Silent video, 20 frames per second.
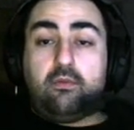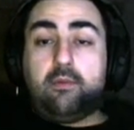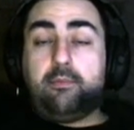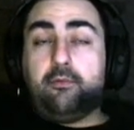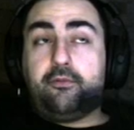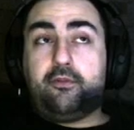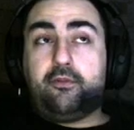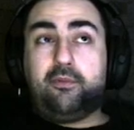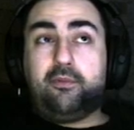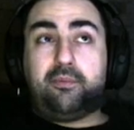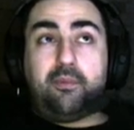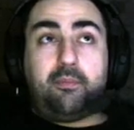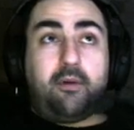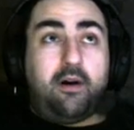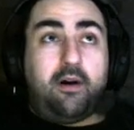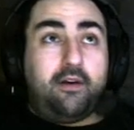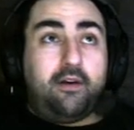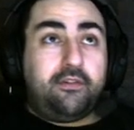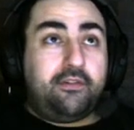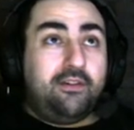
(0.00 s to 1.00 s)
Super
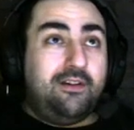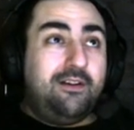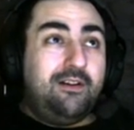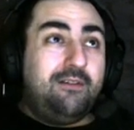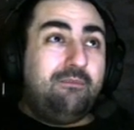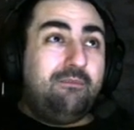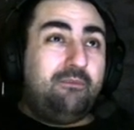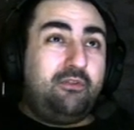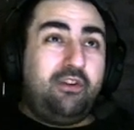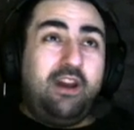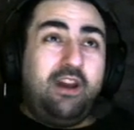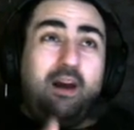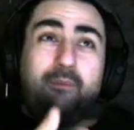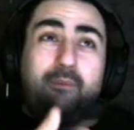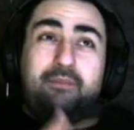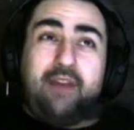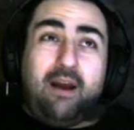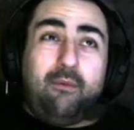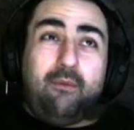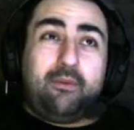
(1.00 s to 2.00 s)
Boss. She
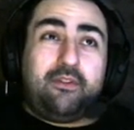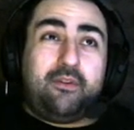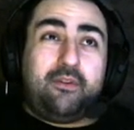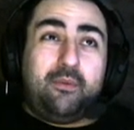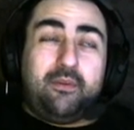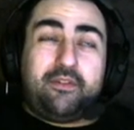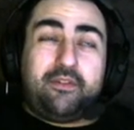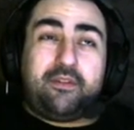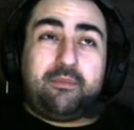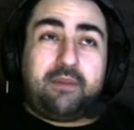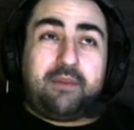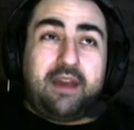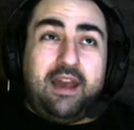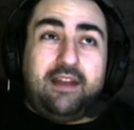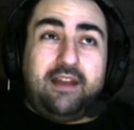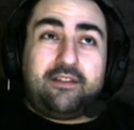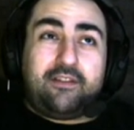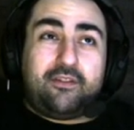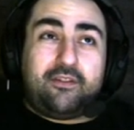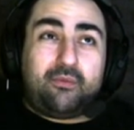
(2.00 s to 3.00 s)
helps out with doing some
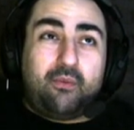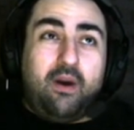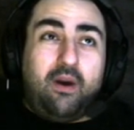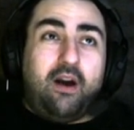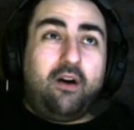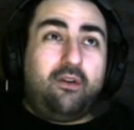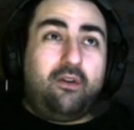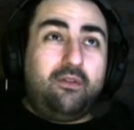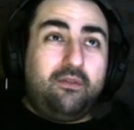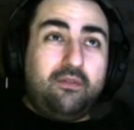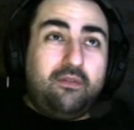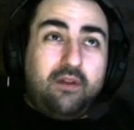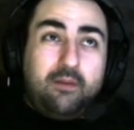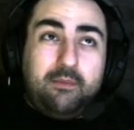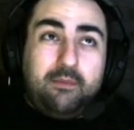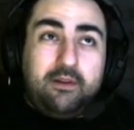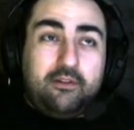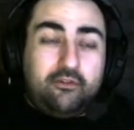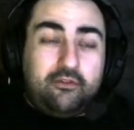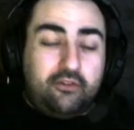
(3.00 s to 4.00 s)
Kates as well. I
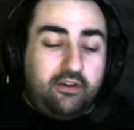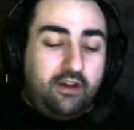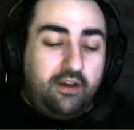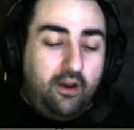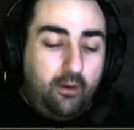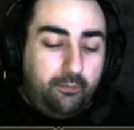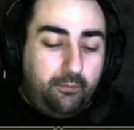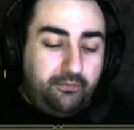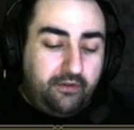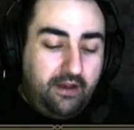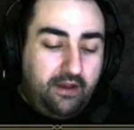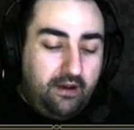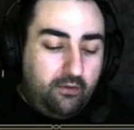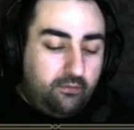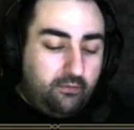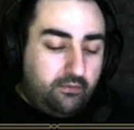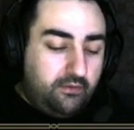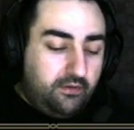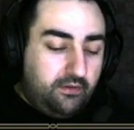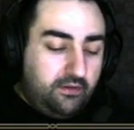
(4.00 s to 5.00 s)
mean, she helps out
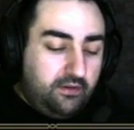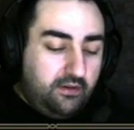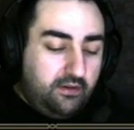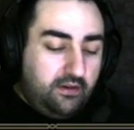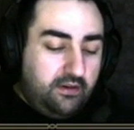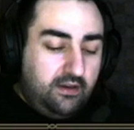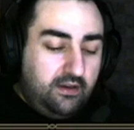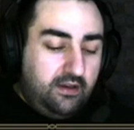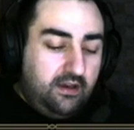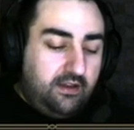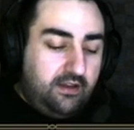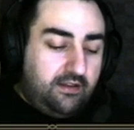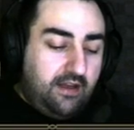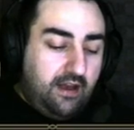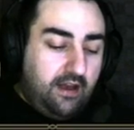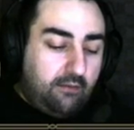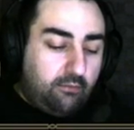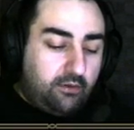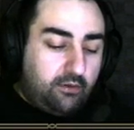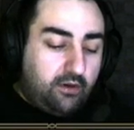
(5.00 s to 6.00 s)
in
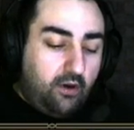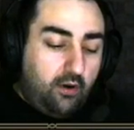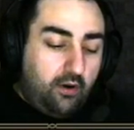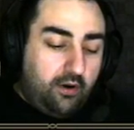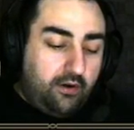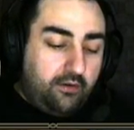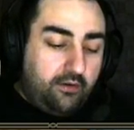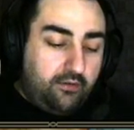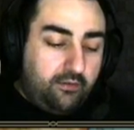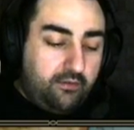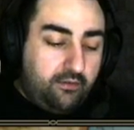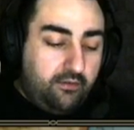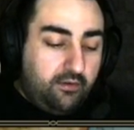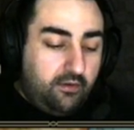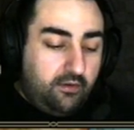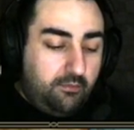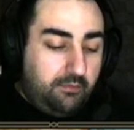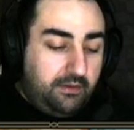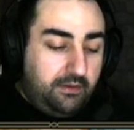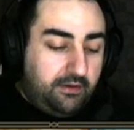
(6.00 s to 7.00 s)
that regard
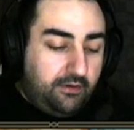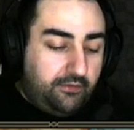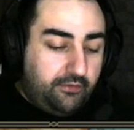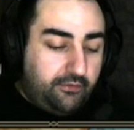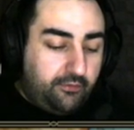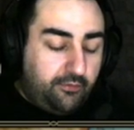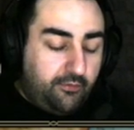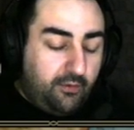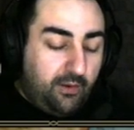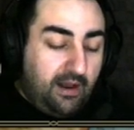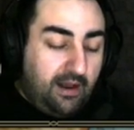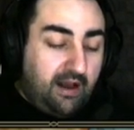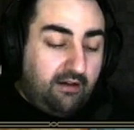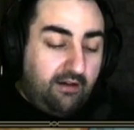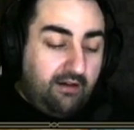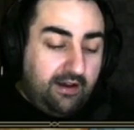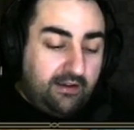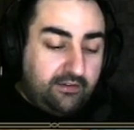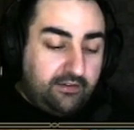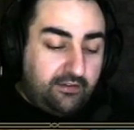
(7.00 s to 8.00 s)
because of her
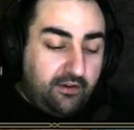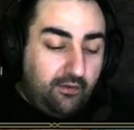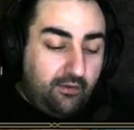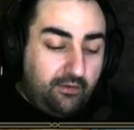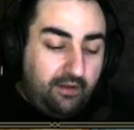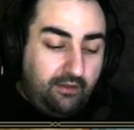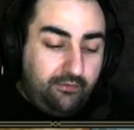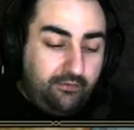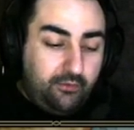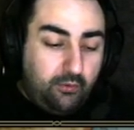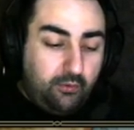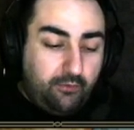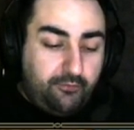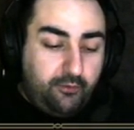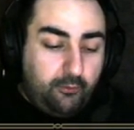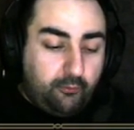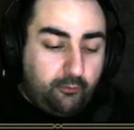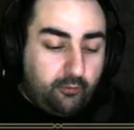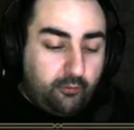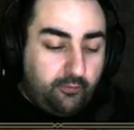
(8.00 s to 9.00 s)
ally skill, and I'll do a
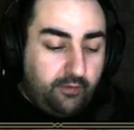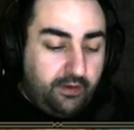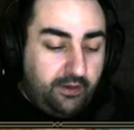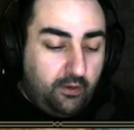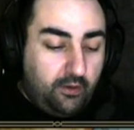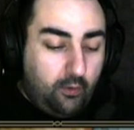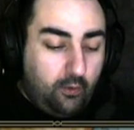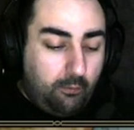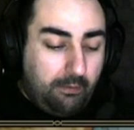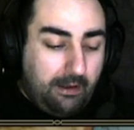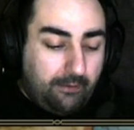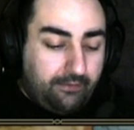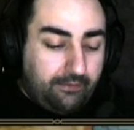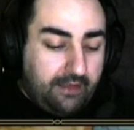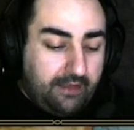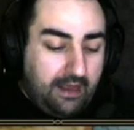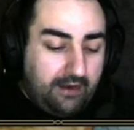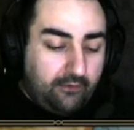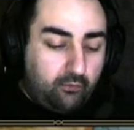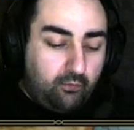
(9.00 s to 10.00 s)
future video about
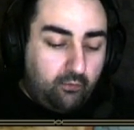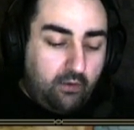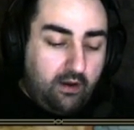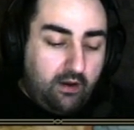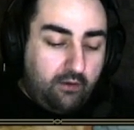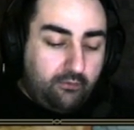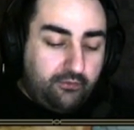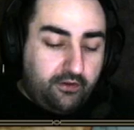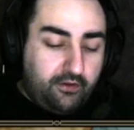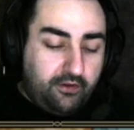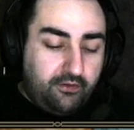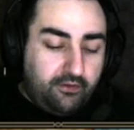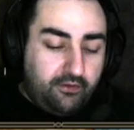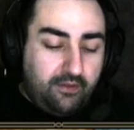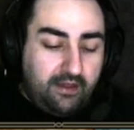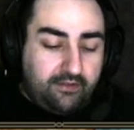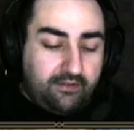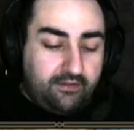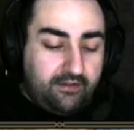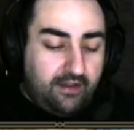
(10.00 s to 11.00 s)
that as well. I was going to do
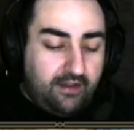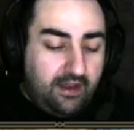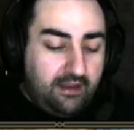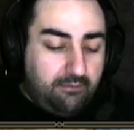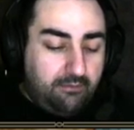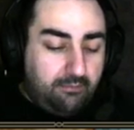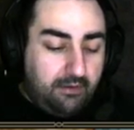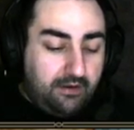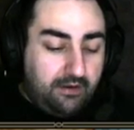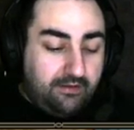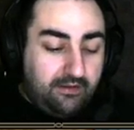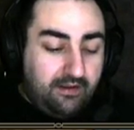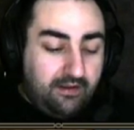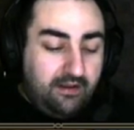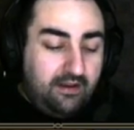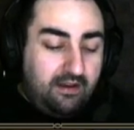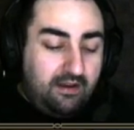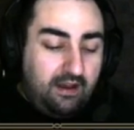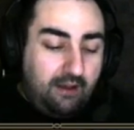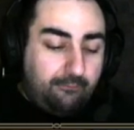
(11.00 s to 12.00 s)
that tonight, but
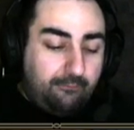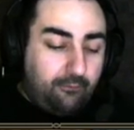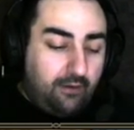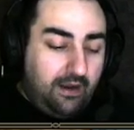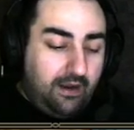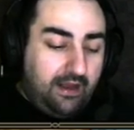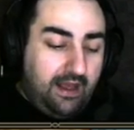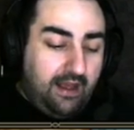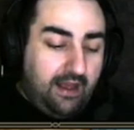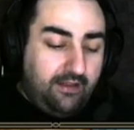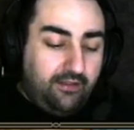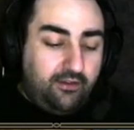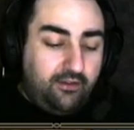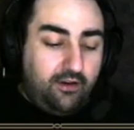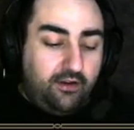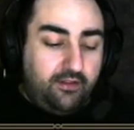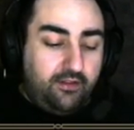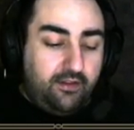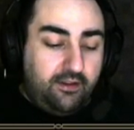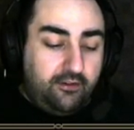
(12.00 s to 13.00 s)
I forgot I hadn't
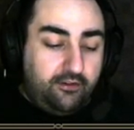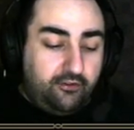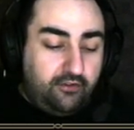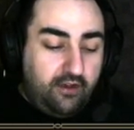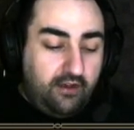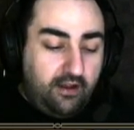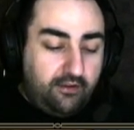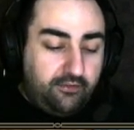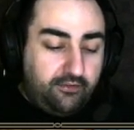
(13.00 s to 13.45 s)
done this yet.